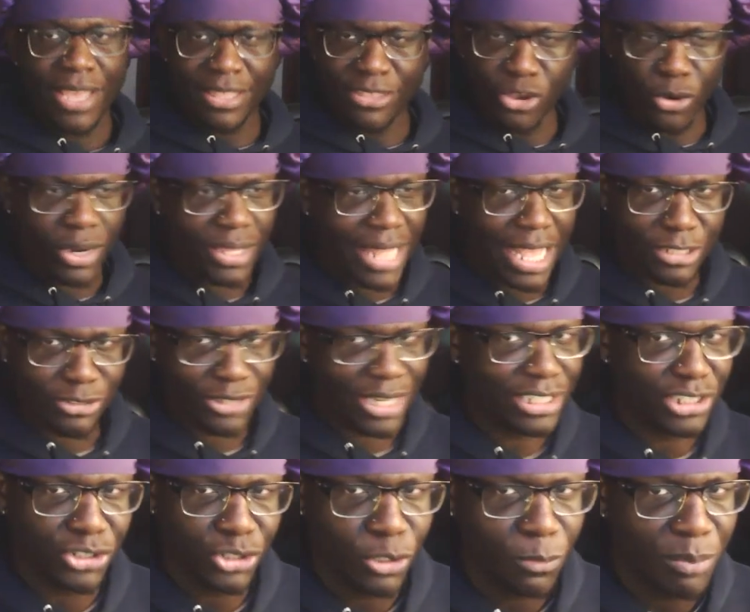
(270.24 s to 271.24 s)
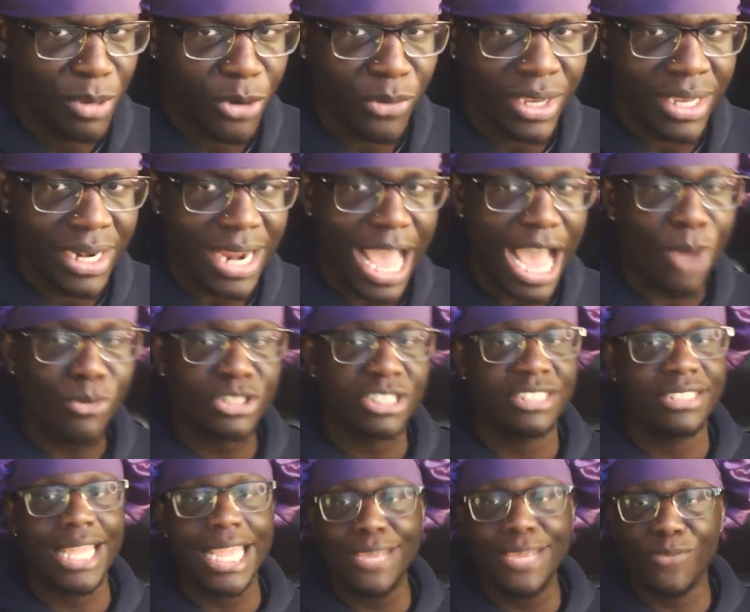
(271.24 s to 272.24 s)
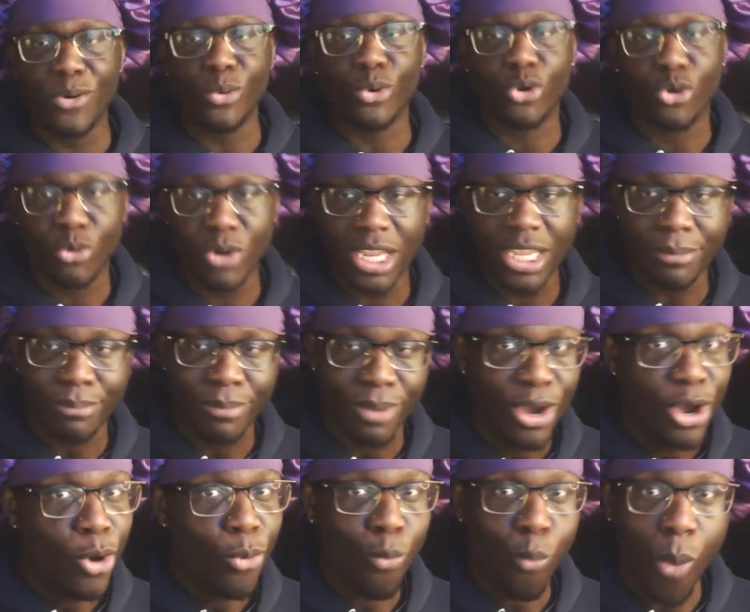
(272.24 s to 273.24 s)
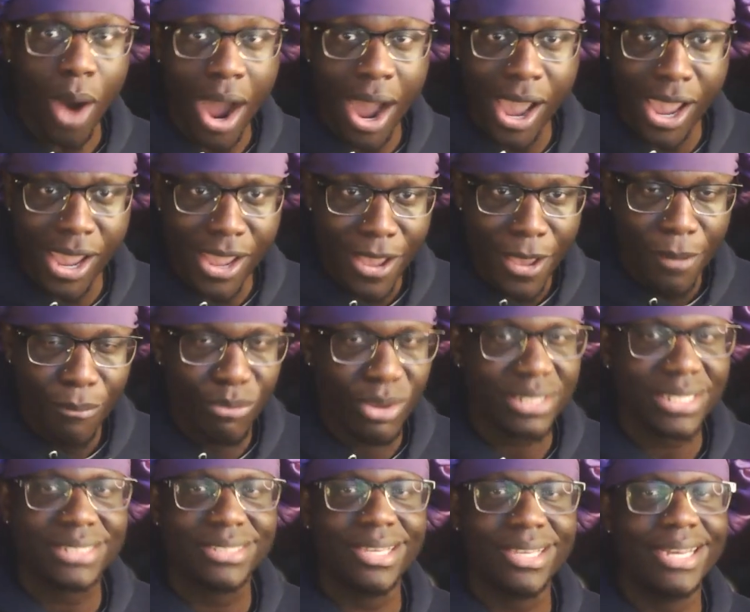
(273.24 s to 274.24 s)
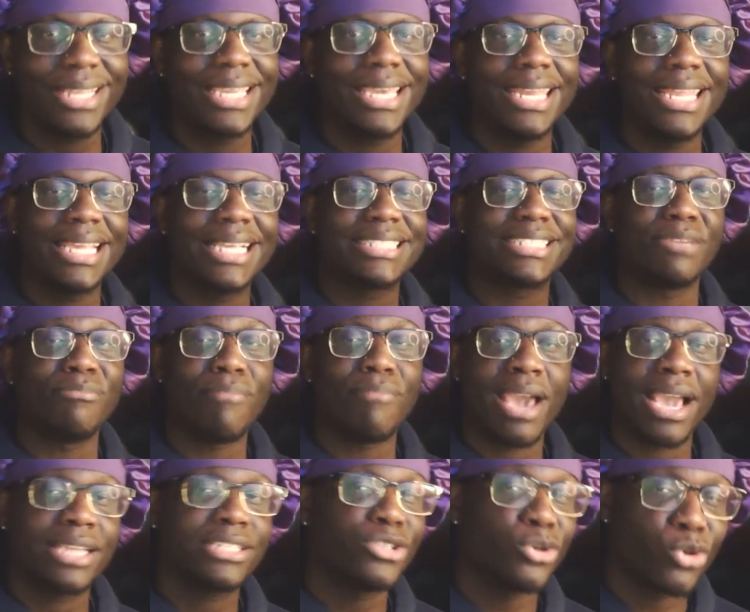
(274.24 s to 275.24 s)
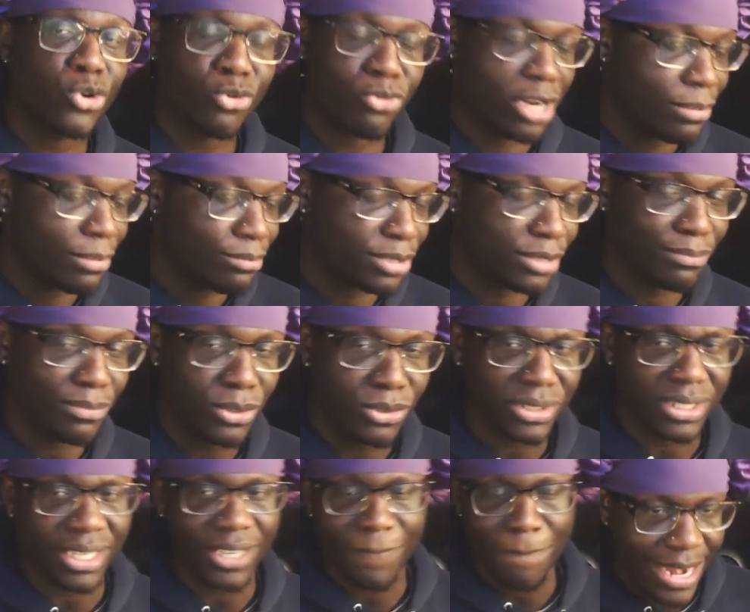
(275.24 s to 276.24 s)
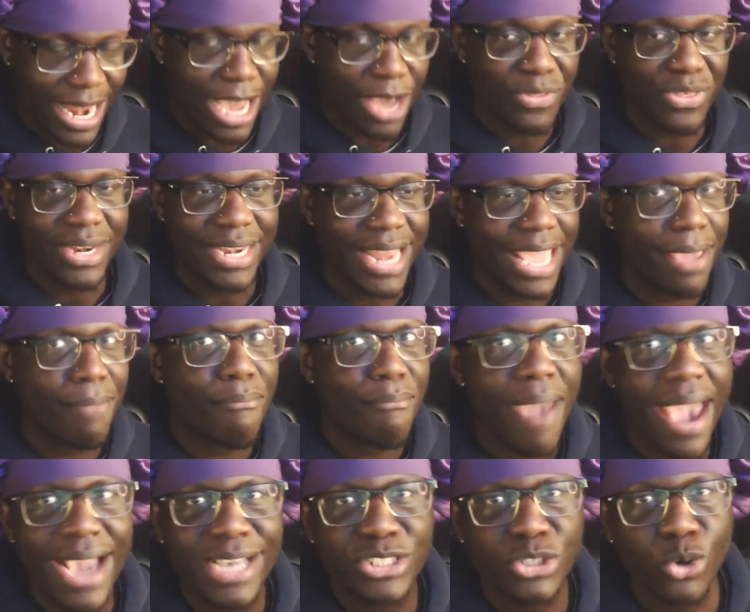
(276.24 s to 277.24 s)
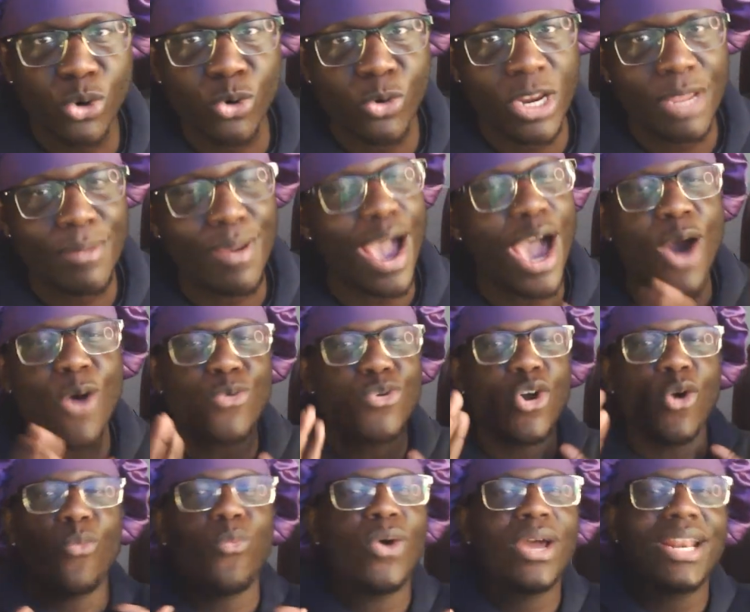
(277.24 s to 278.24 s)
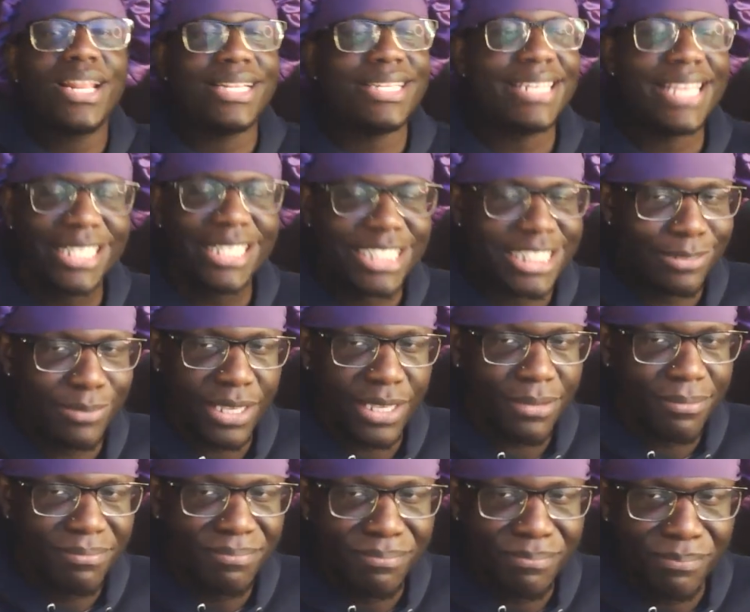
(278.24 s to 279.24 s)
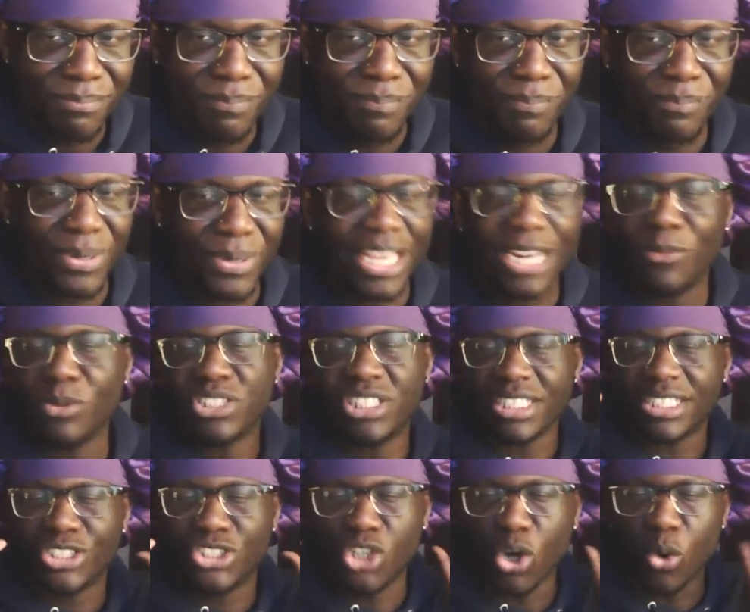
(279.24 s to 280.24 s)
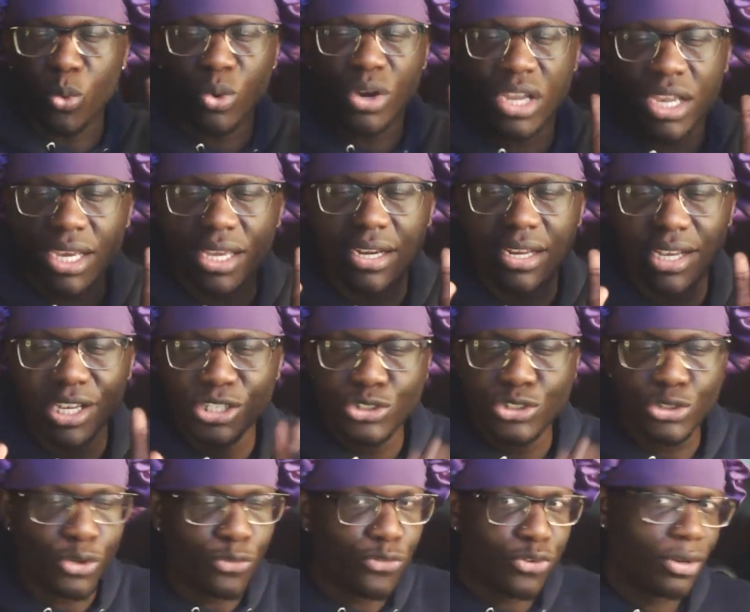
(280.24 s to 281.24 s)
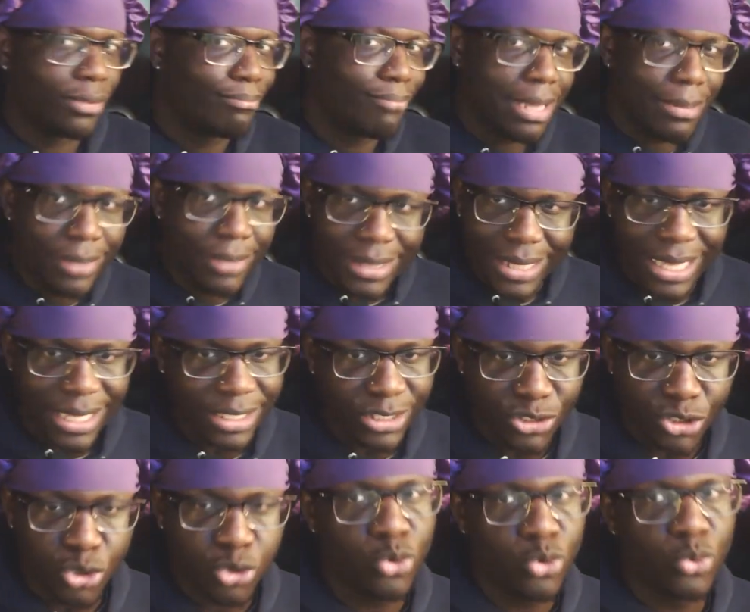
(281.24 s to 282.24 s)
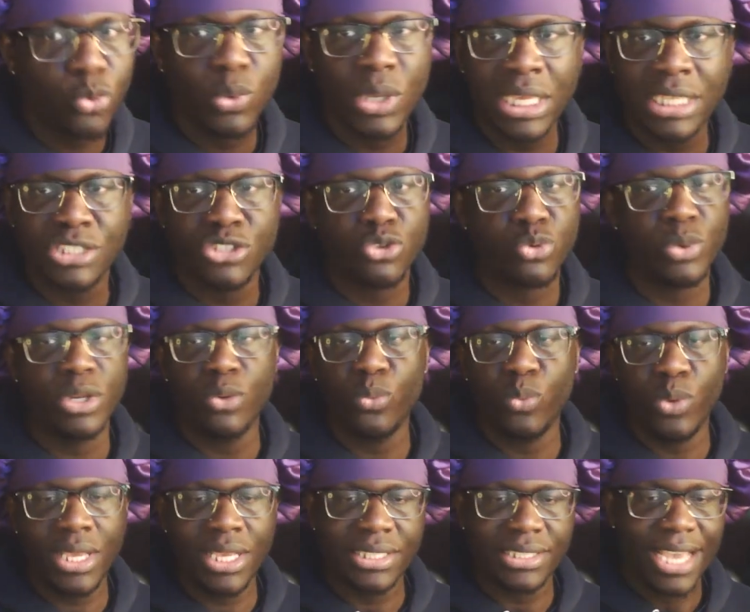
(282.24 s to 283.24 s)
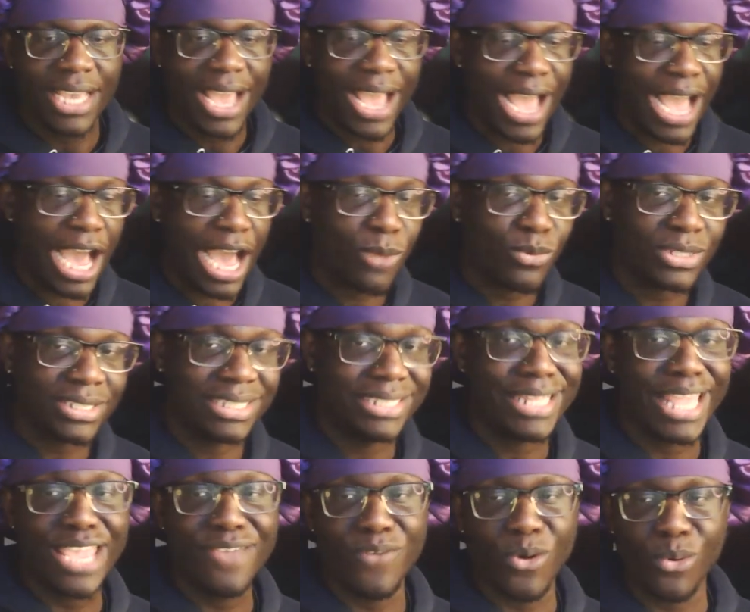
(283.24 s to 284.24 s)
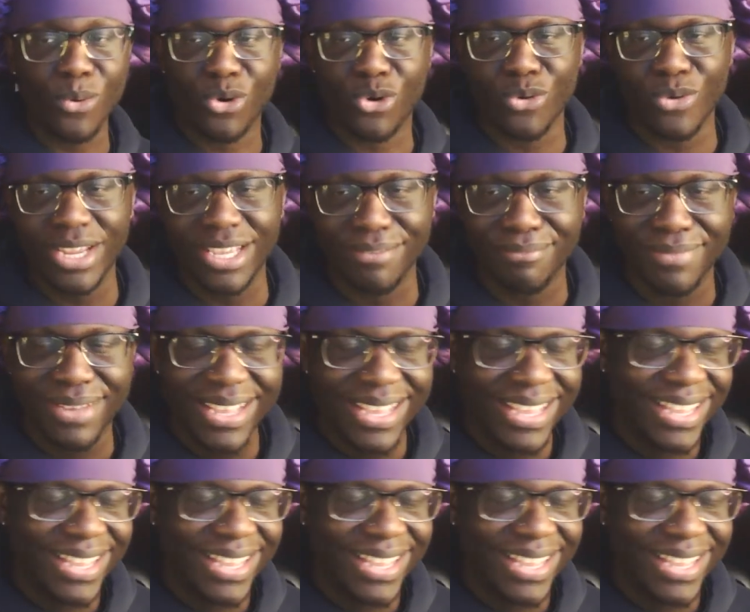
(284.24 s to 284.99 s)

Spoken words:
During that transitional period, I was Davo Cream. Why? Because I started getting into Maxo Cream's music. Now, the name Maxo Cream, I don't know what it did to me, but it was just so good. So for maybe like 2 weeks, 3 weeks, I was Davo Cream.